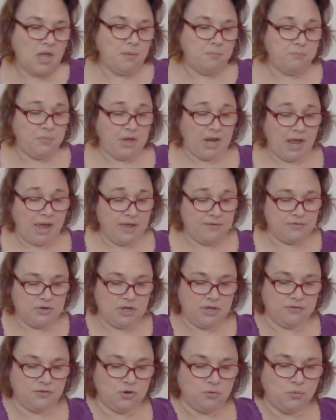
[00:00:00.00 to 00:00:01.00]
but I have
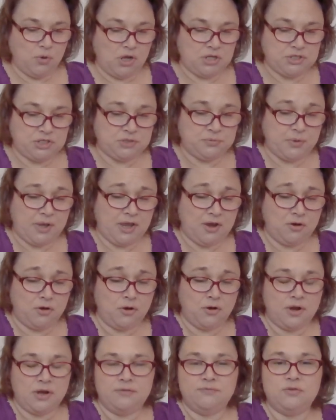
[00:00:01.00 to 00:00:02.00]
another project by
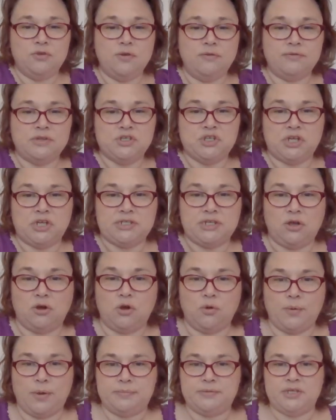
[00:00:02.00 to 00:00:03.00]
her, and if you haven't checked out
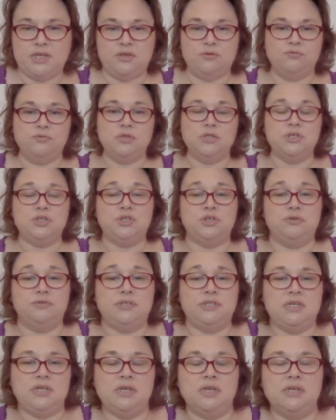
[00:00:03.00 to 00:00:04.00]
her website, you really should go
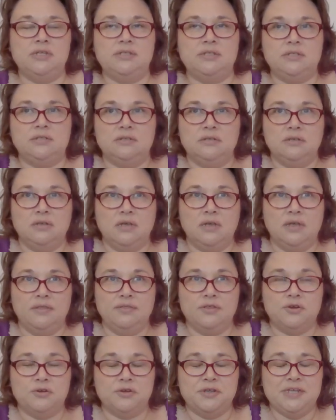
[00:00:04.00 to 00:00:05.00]
see it. It's
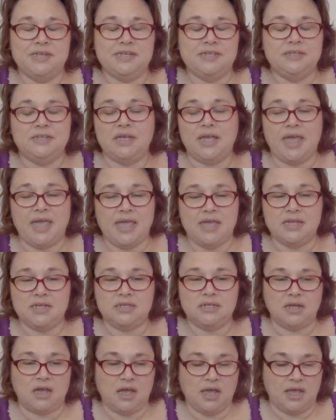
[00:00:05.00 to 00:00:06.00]
there.
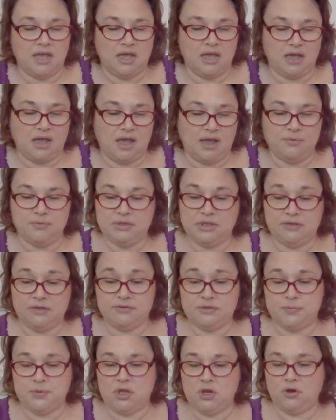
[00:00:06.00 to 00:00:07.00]
A, I would love
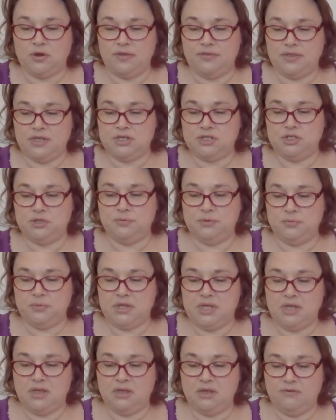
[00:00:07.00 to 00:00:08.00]
to meet her. I think she would
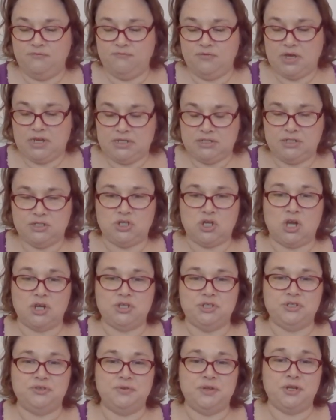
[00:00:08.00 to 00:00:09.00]
be fun to talk
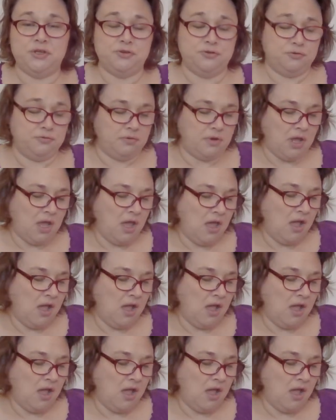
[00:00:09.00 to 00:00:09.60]
to in a hoot.